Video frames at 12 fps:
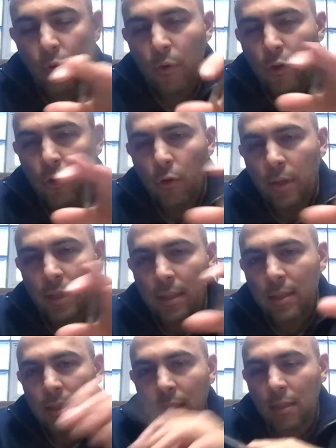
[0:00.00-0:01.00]
when you look at
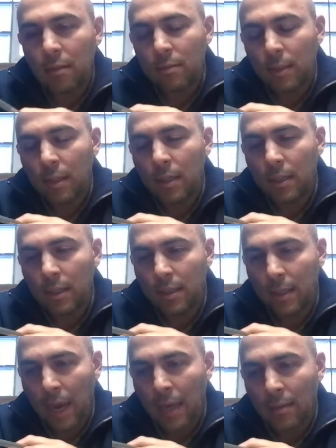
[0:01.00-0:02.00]
these clinical study
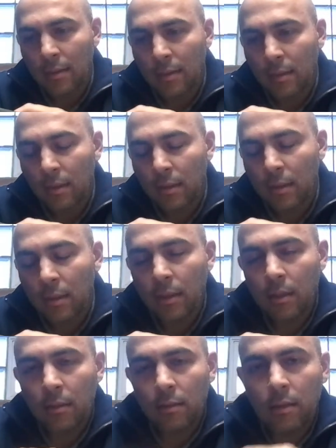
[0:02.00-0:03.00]
designs
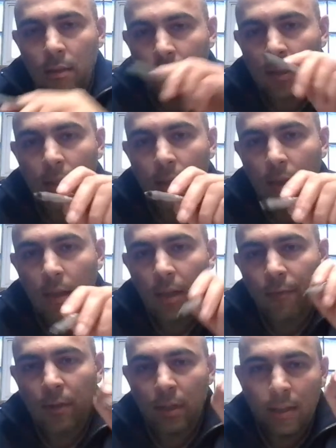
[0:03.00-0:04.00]
to see
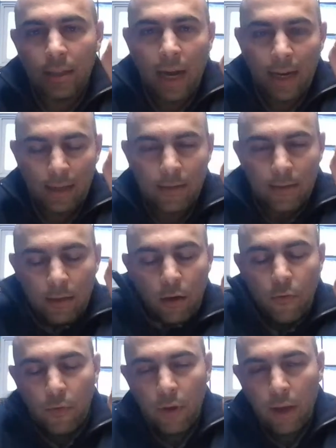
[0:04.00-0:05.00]
if the design
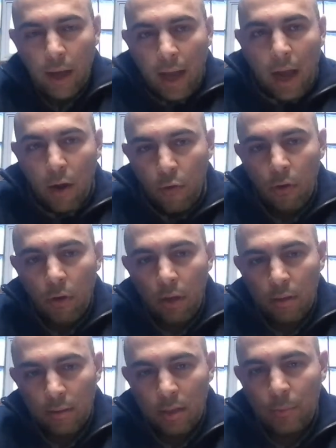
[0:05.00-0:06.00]
itself, how
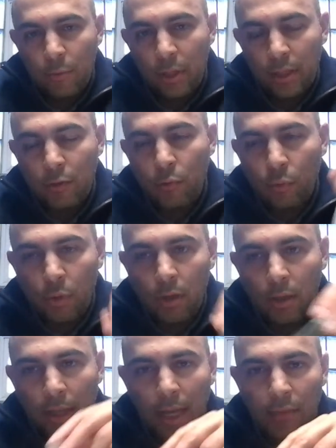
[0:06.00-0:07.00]
subjects were
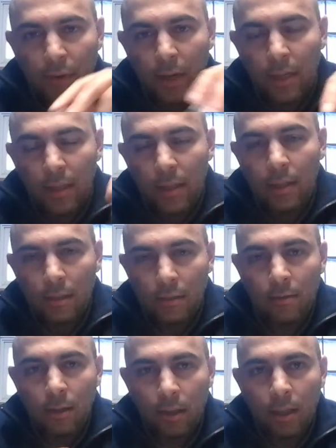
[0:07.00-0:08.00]
classified in the clinical
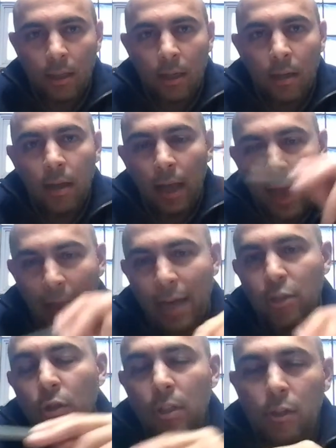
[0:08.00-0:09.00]
study, actually